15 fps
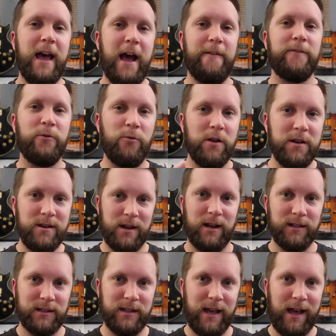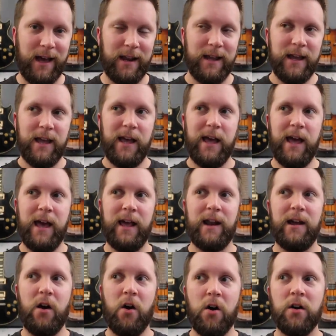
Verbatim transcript: everyone does that. And I